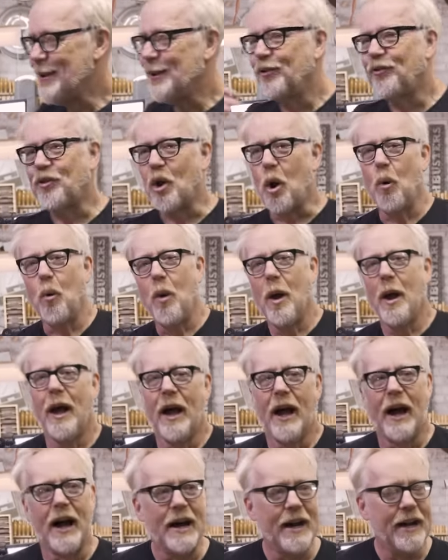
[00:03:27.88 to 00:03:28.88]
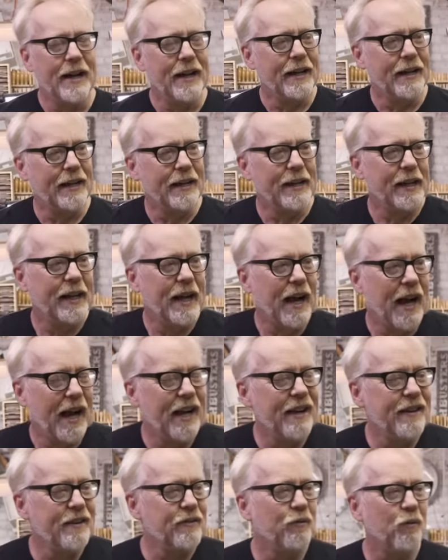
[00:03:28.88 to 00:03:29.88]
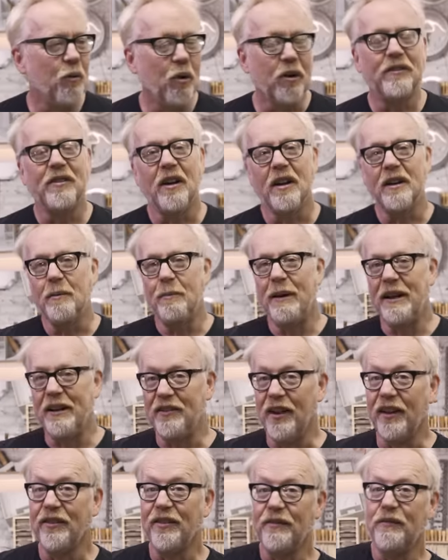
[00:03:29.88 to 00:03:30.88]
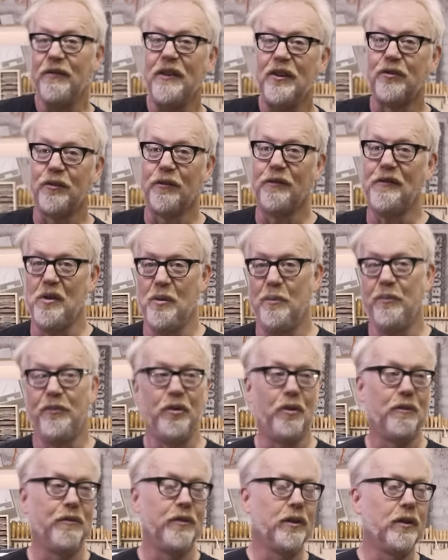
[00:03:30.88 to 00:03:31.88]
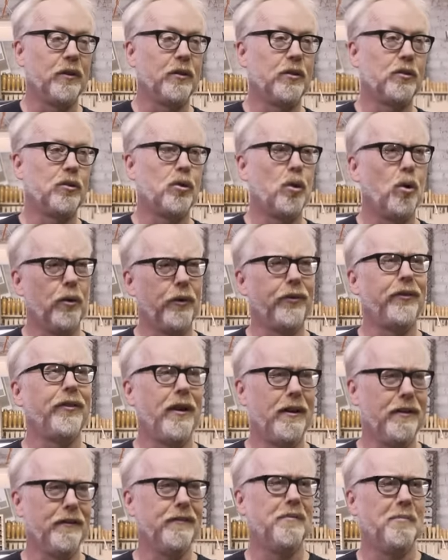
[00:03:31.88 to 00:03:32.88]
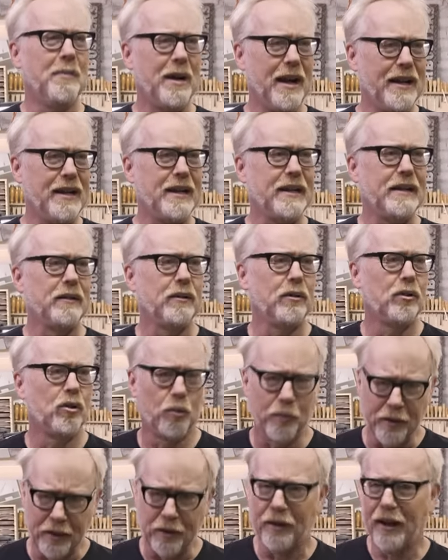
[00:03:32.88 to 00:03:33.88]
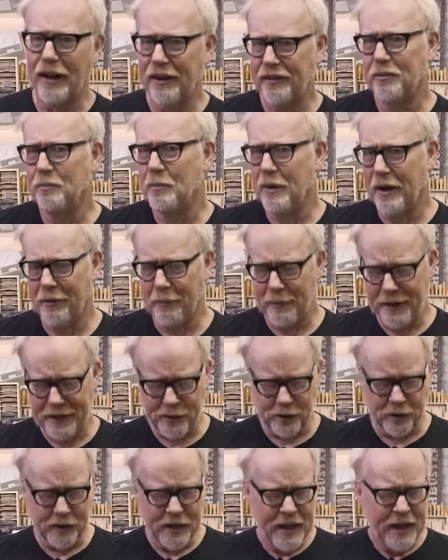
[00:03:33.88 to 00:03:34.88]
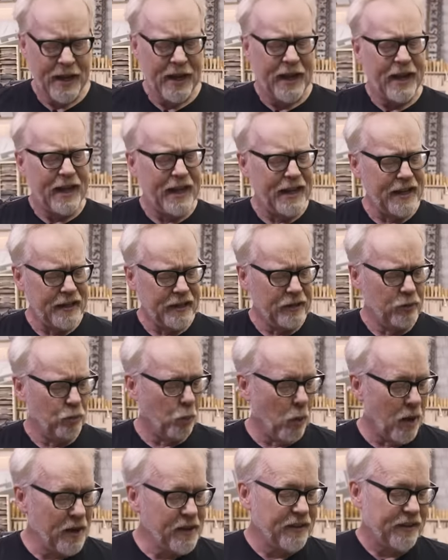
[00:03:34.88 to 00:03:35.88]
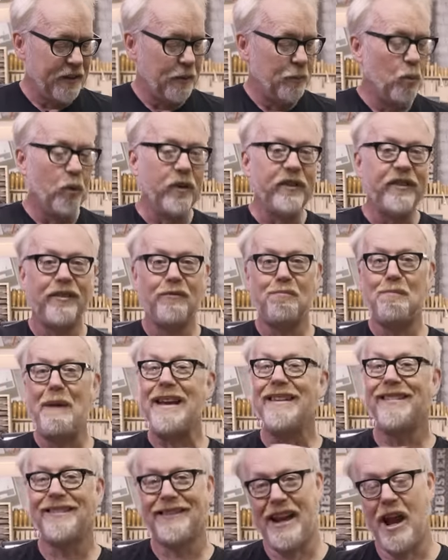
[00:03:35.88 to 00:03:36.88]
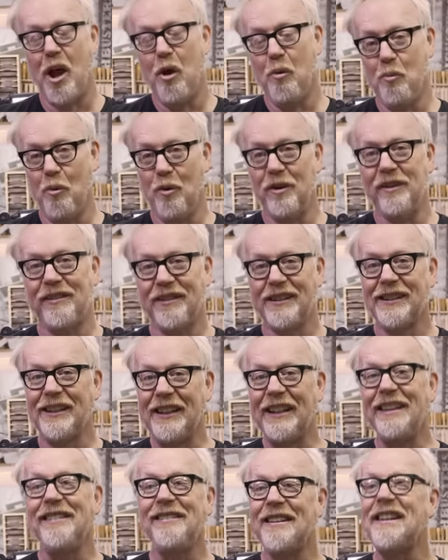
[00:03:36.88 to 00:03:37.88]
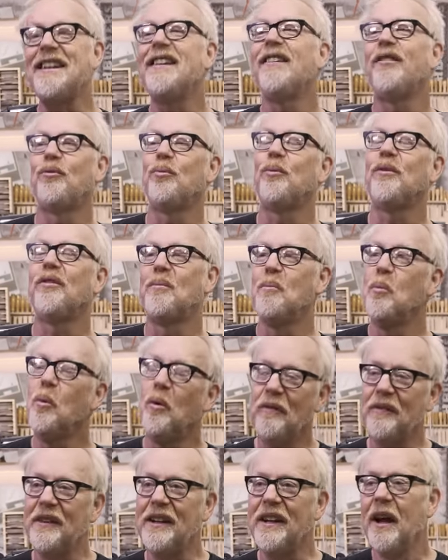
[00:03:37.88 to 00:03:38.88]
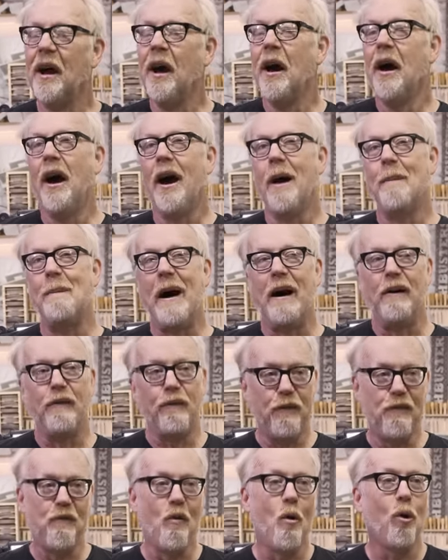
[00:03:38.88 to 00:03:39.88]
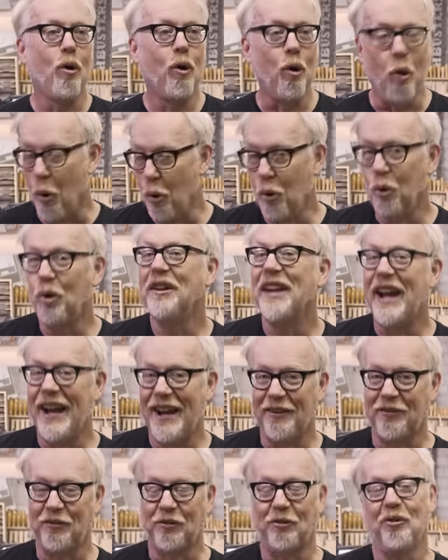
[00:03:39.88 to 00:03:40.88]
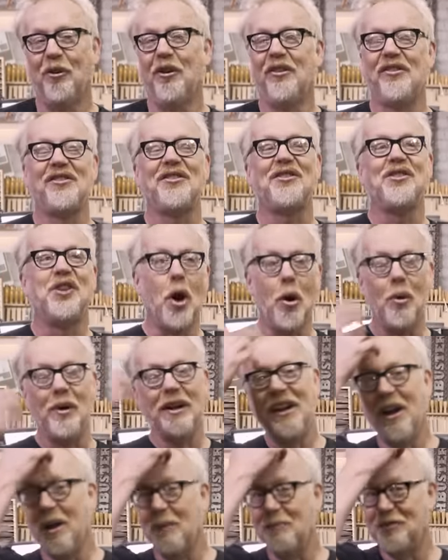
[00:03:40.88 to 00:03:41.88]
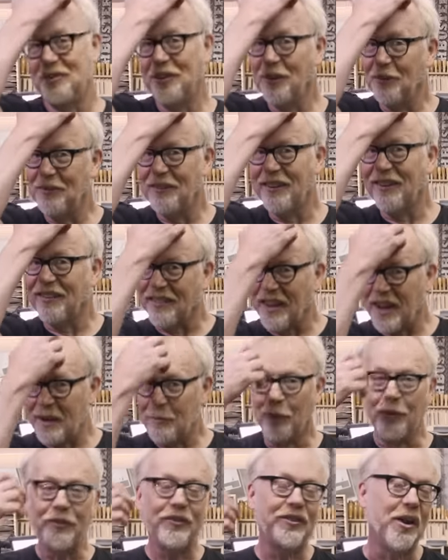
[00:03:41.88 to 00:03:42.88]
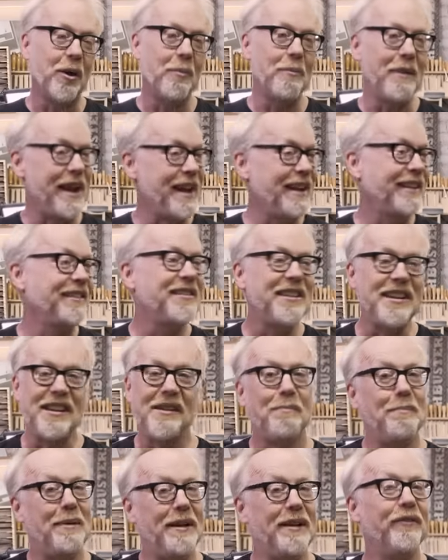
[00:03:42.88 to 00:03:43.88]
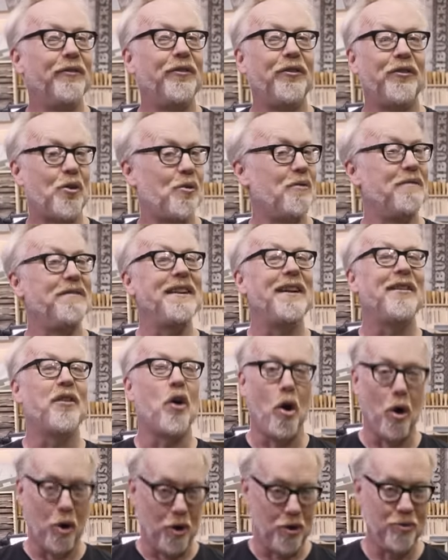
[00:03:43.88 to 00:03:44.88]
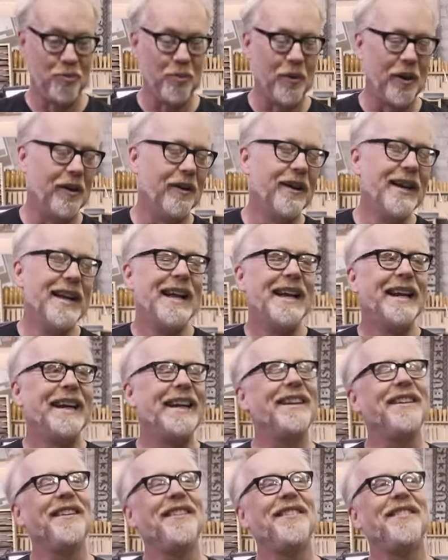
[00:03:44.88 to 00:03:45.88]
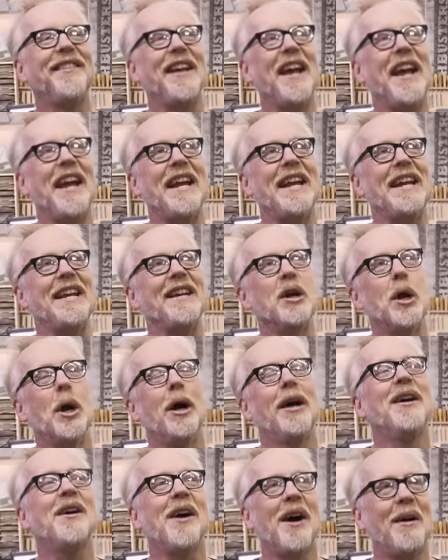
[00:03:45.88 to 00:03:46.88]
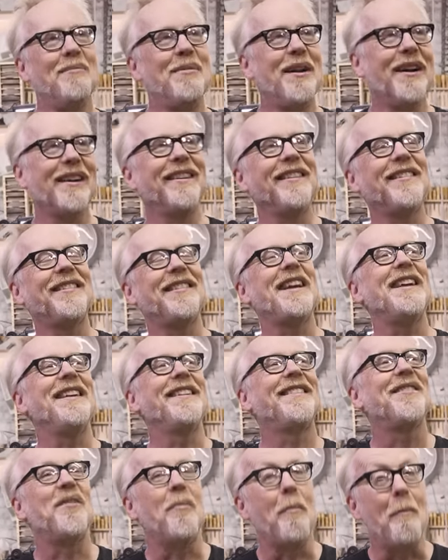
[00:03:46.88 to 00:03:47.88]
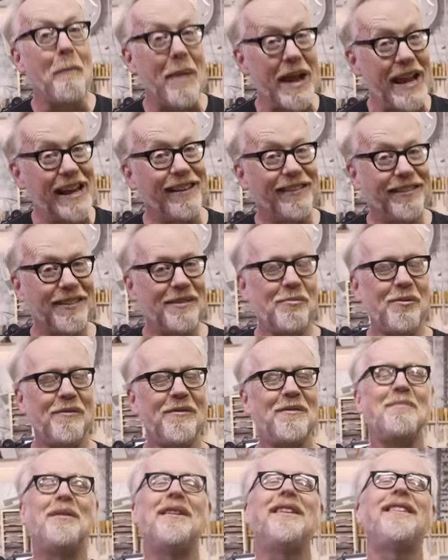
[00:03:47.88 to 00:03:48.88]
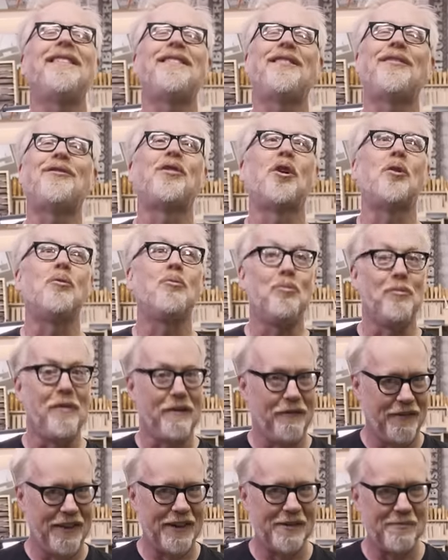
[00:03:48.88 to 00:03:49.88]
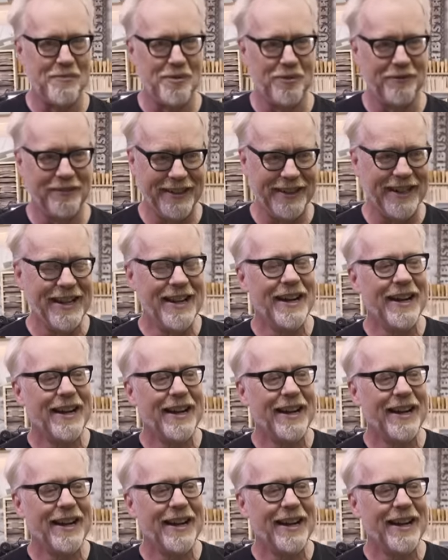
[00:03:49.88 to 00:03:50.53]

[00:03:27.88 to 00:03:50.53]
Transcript: So, uh, I've worked on about a dozen feature films over the course of my career as a model maker, and one of them was Space Cowboys, Clint Eastwood's movie about four old astronauts going up to disable some antique bit of Soviet hardware. It is a, I'm not going to say it's an amazing movie, but it is a terrific movie.